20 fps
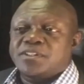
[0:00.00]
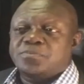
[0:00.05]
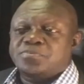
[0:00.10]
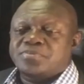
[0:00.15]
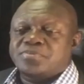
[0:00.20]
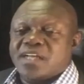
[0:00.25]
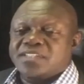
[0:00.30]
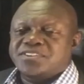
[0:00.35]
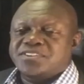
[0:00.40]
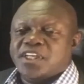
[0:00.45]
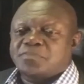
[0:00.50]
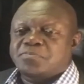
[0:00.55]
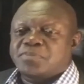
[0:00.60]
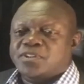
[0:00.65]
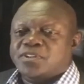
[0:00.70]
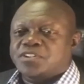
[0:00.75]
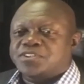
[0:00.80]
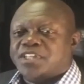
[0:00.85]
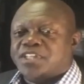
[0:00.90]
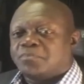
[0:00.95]
He's been a
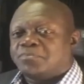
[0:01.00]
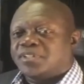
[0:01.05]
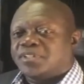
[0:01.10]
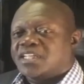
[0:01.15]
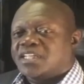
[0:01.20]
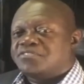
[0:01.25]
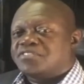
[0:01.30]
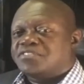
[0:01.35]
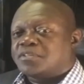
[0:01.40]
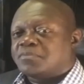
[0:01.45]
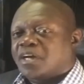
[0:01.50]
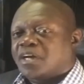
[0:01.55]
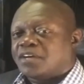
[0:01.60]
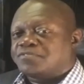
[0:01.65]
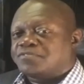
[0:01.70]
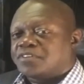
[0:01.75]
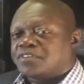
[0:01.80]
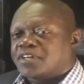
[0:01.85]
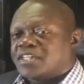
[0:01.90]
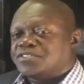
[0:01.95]
T V actor
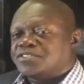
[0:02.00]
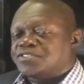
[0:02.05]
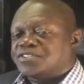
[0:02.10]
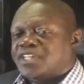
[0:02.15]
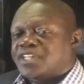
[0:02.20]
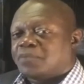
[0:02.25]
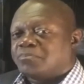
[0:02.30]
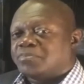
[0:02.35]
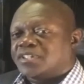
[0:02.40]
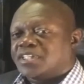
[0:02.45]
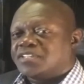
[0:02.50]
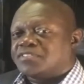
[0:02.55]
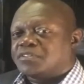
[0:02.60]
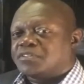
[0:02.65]
and a second unit